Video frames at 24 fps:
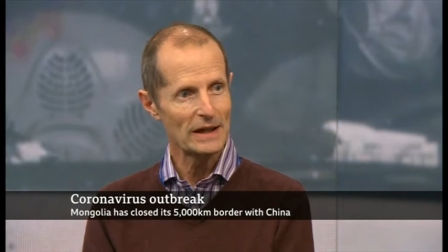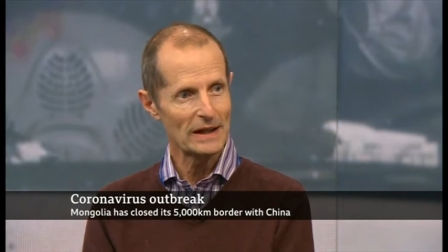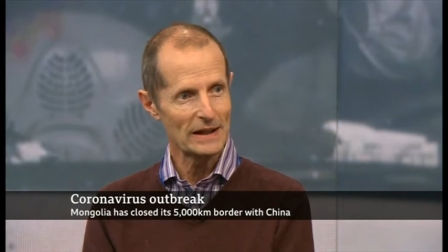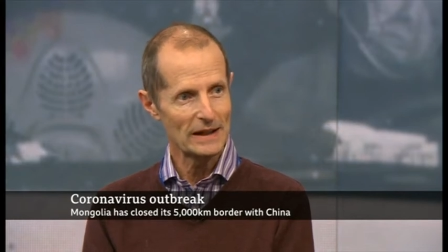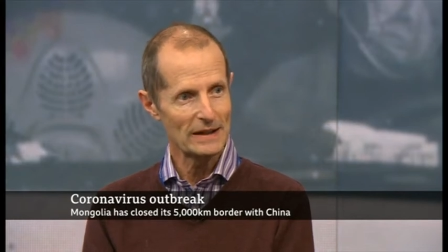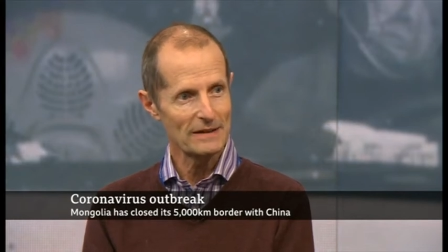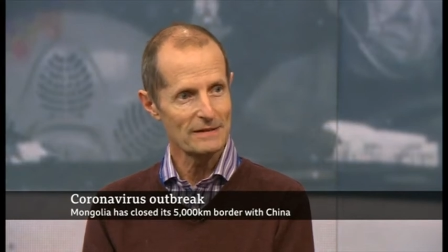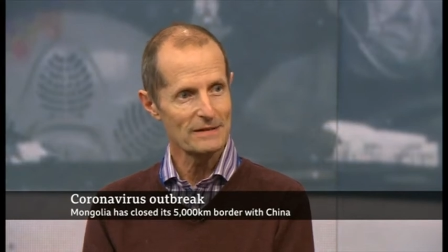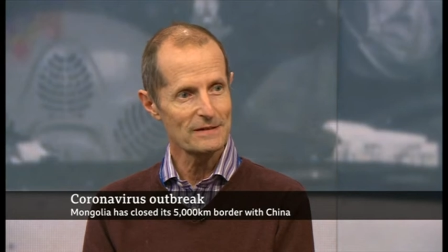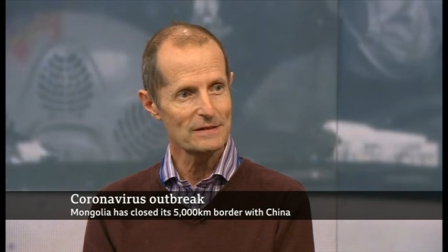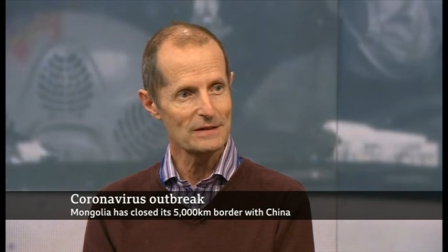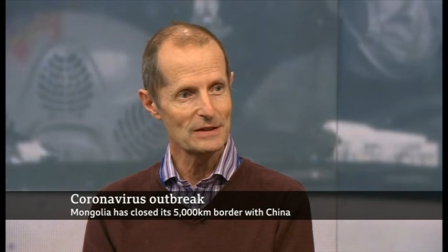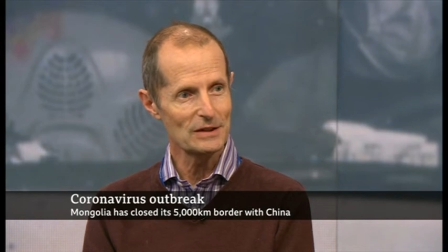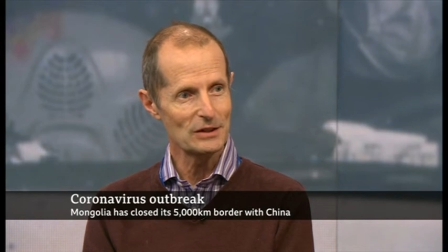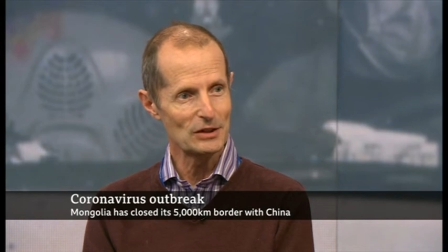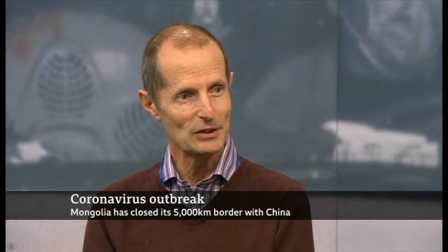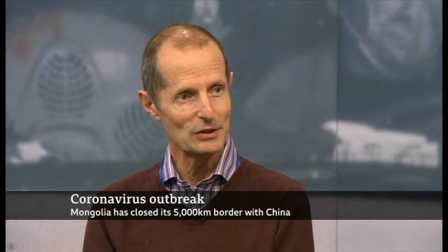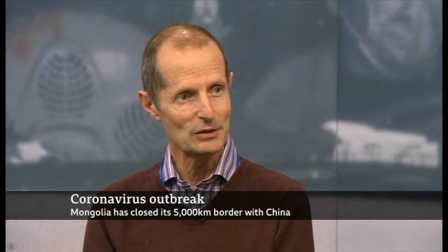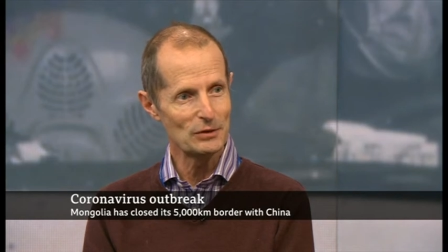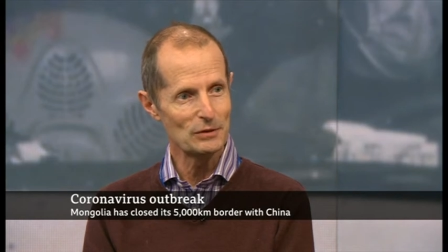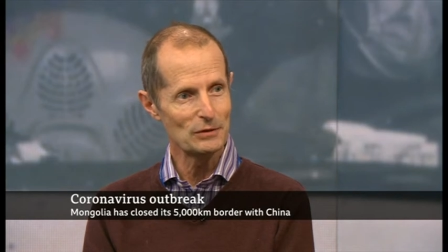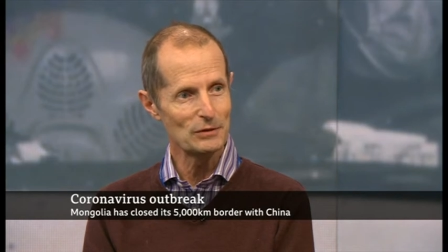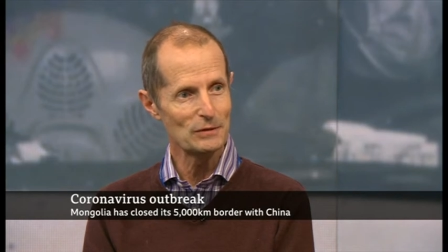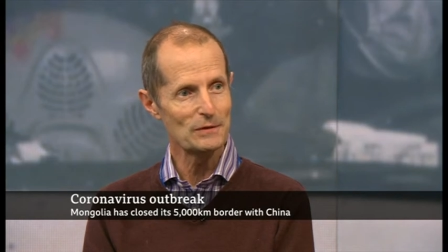is to
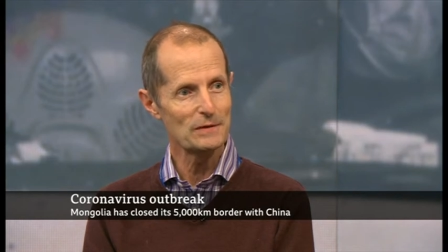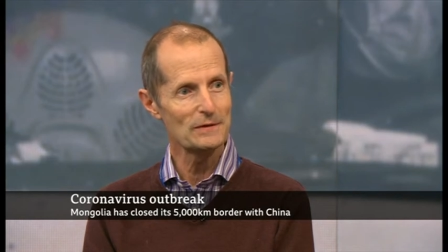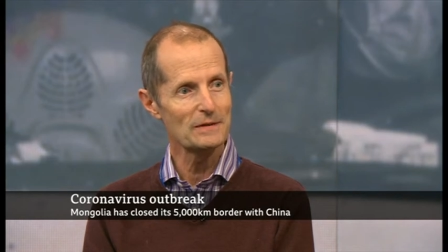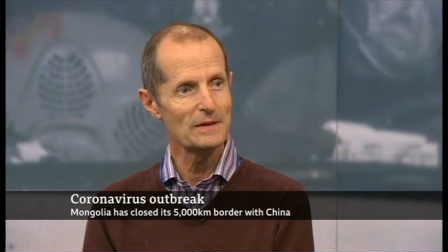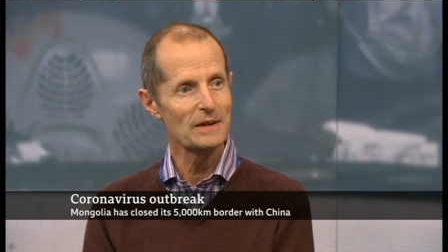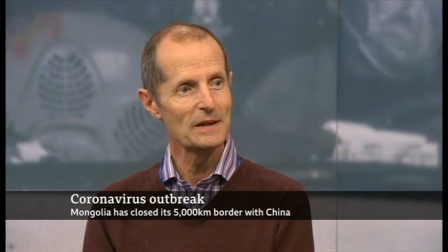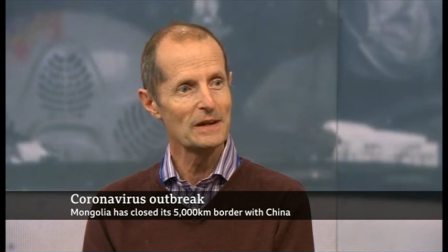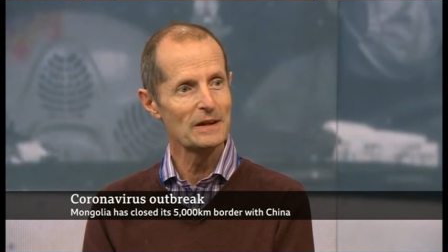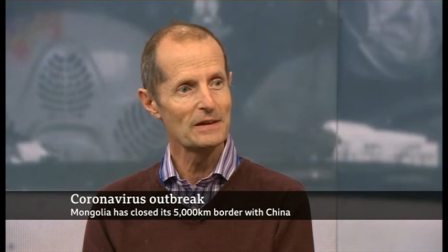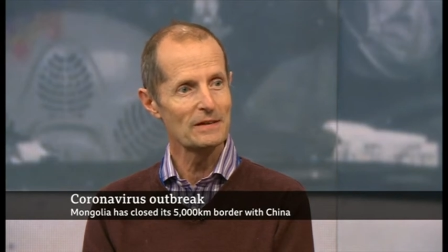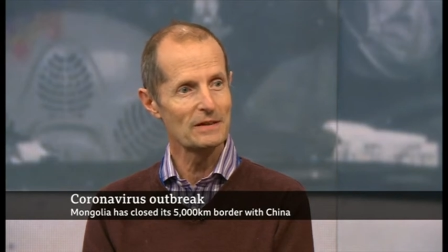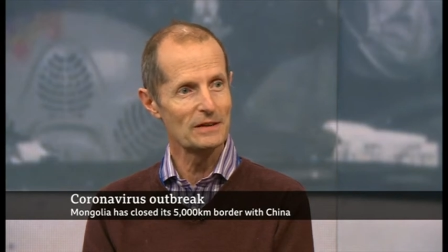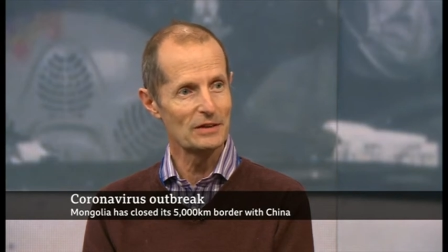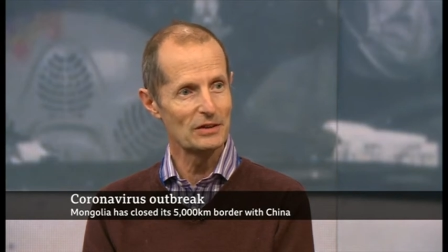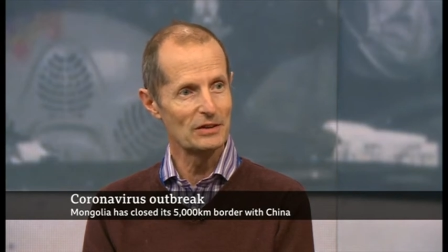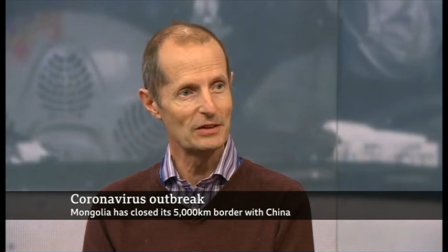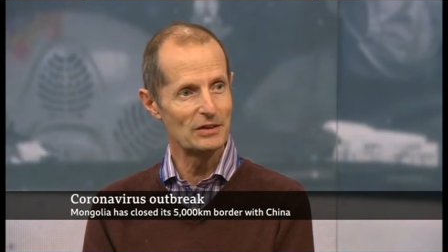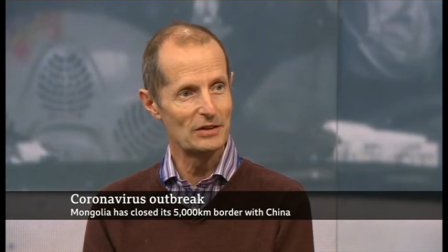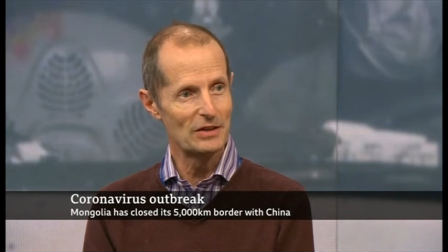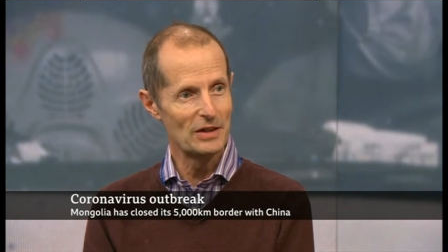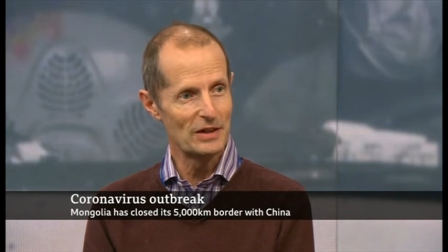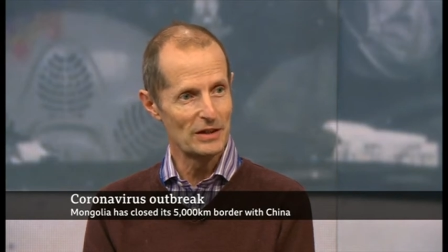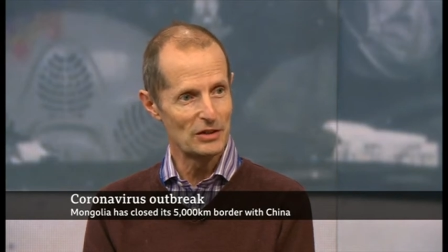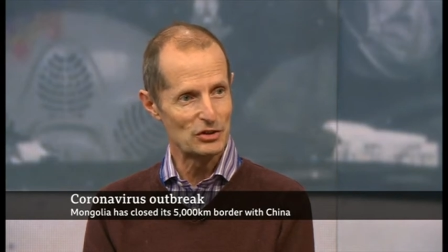use
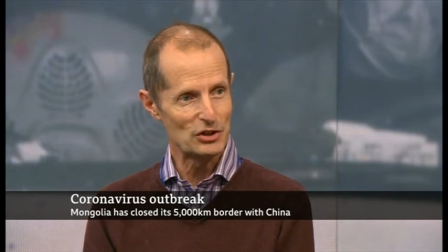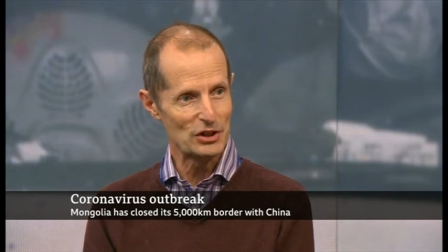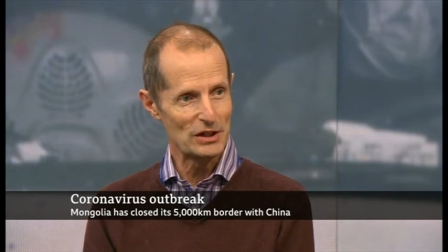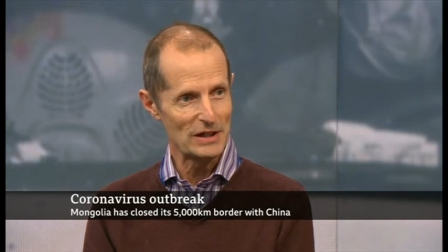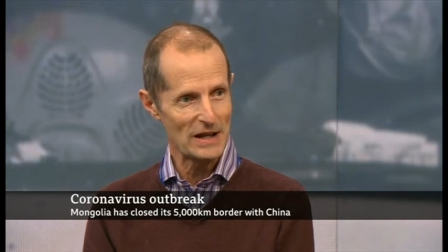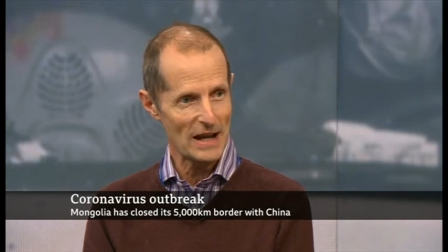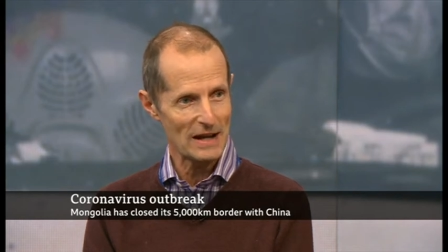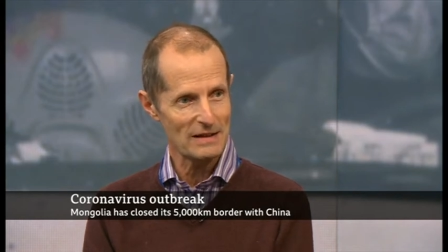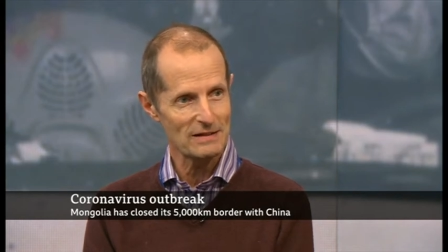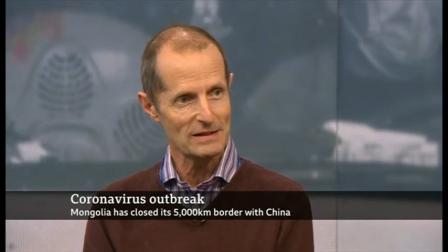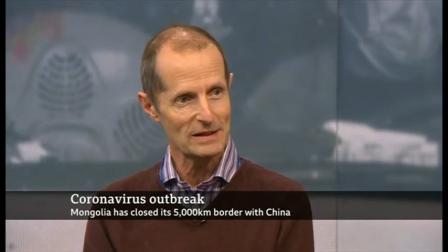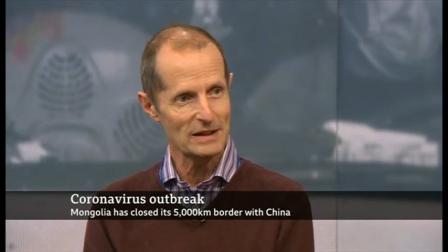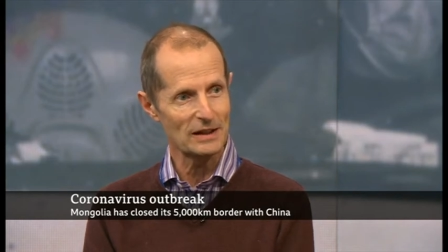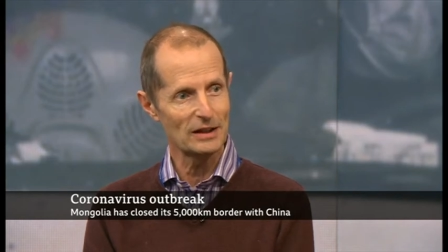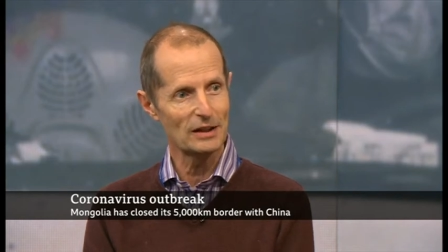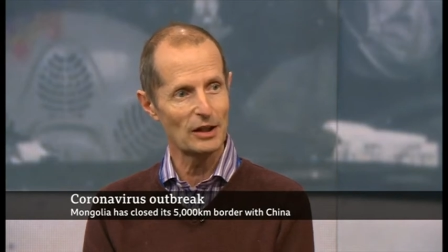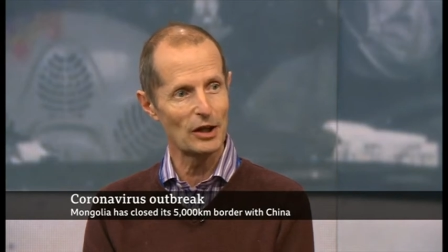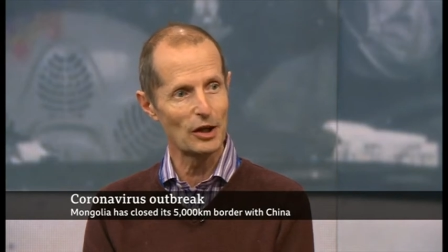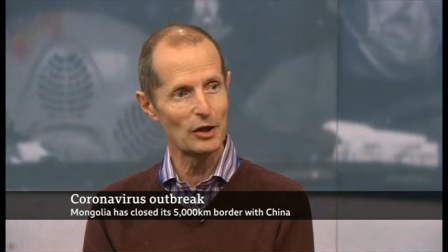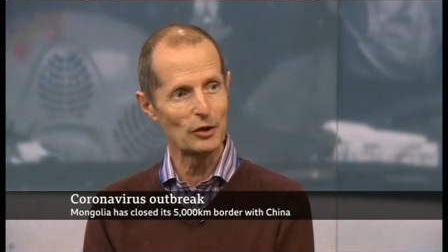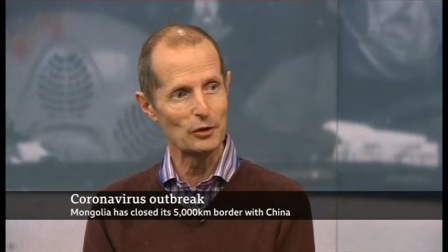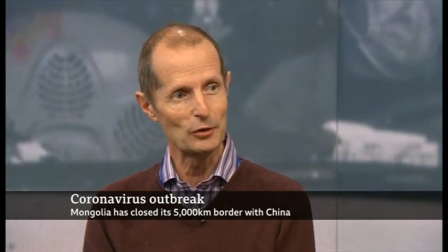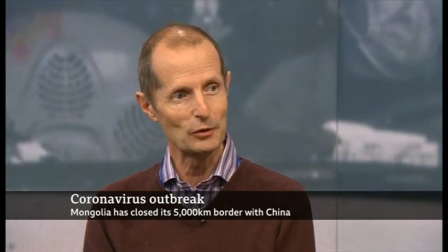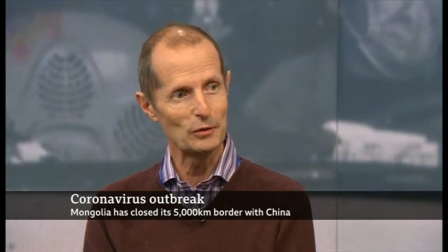the genetic
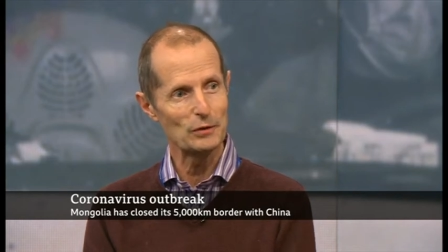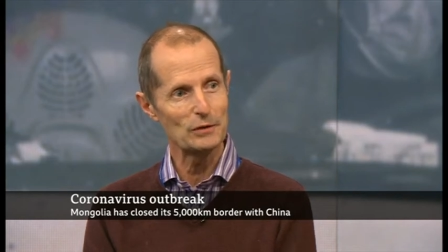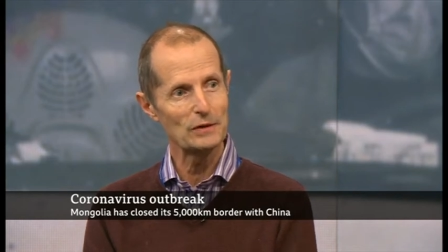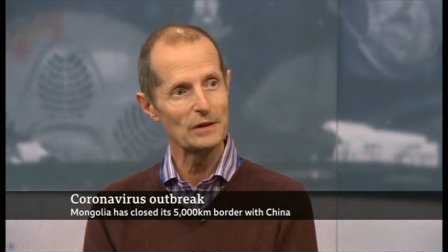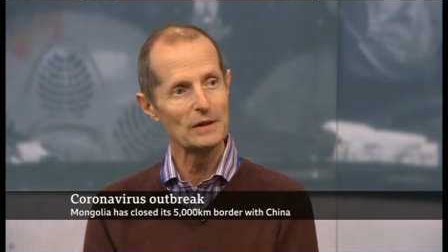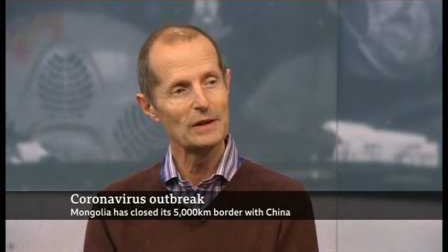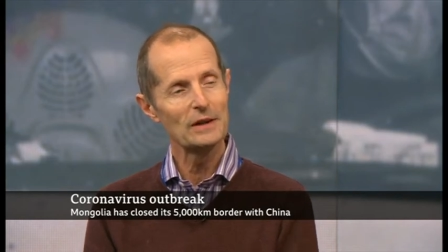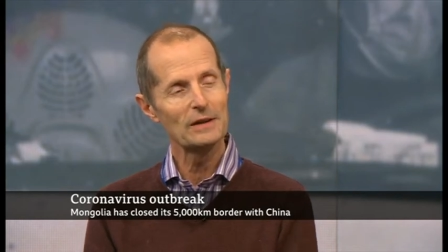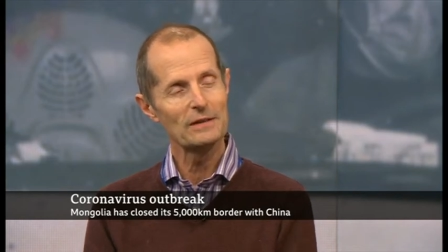code